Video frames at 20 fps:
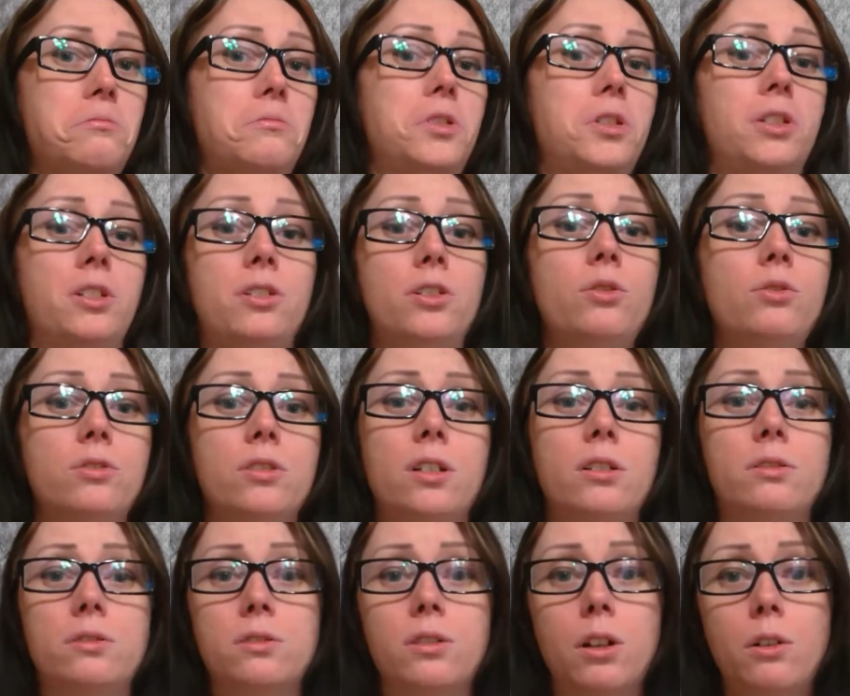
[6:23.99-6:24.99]
you can use
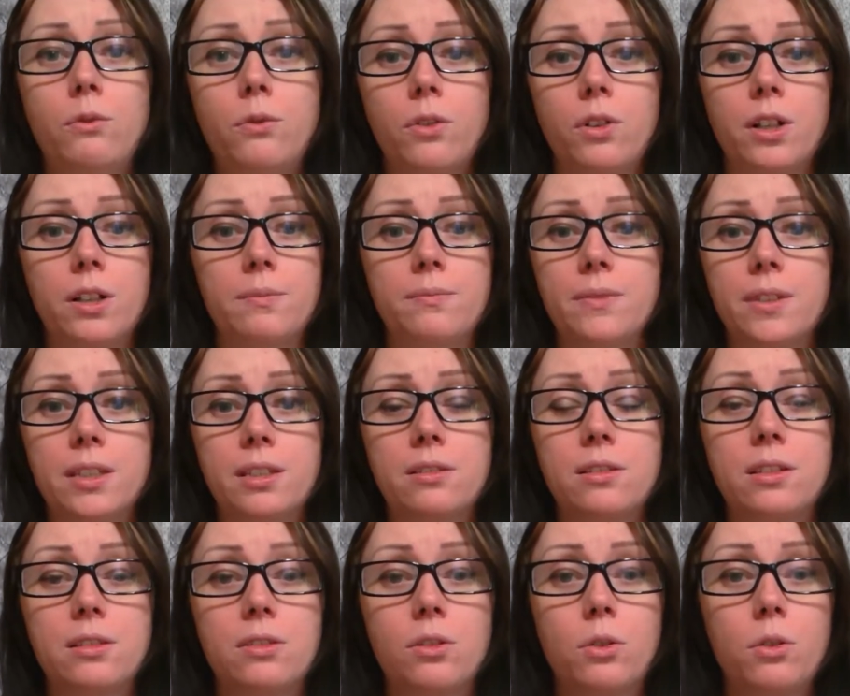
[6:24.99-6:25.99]
those, go for it.
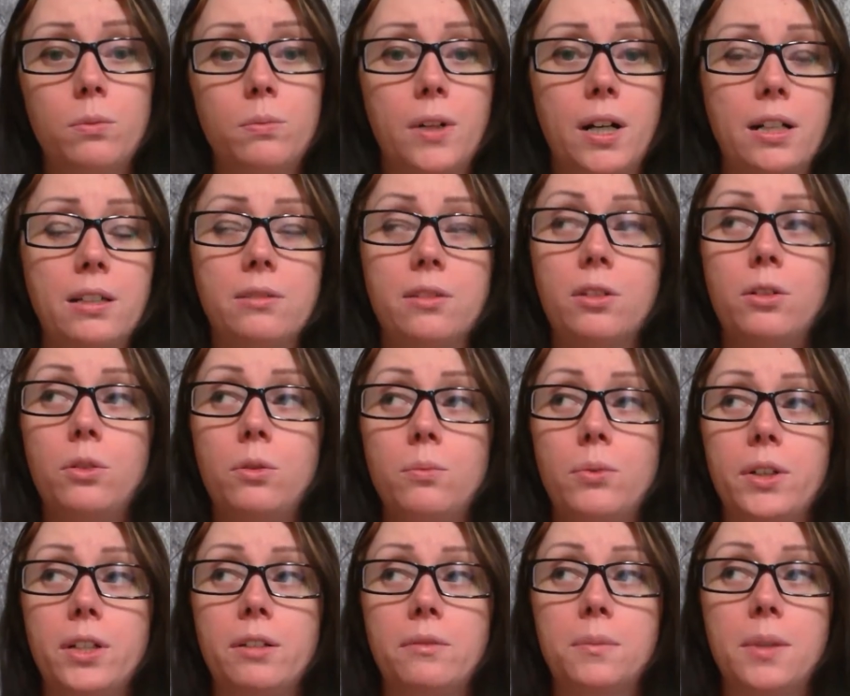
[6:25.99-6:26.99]
The whole
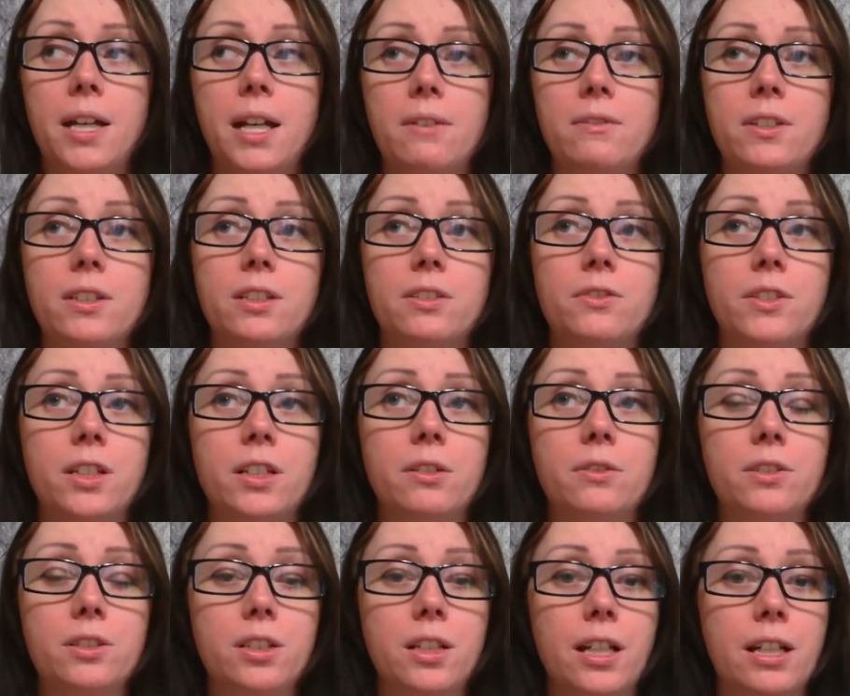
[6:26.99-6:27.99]
point of me having this video
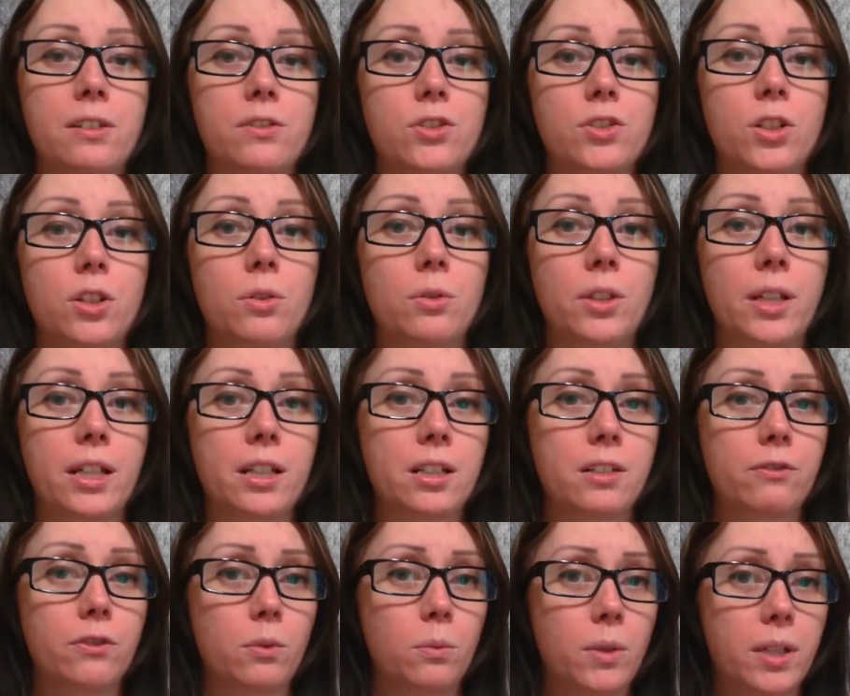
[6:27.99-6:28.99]
is to kind of show like a
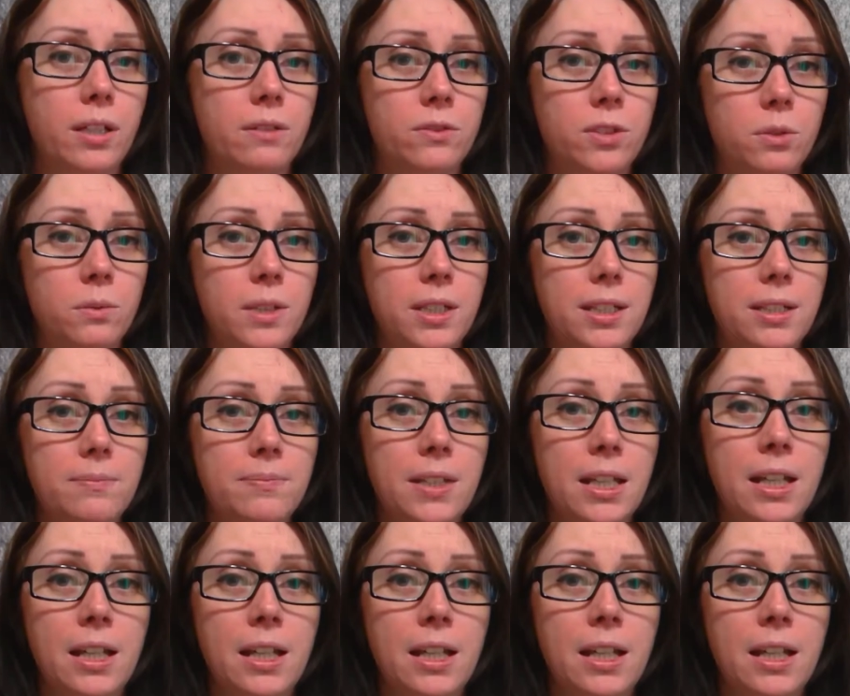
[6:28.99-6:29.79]
different way of doing it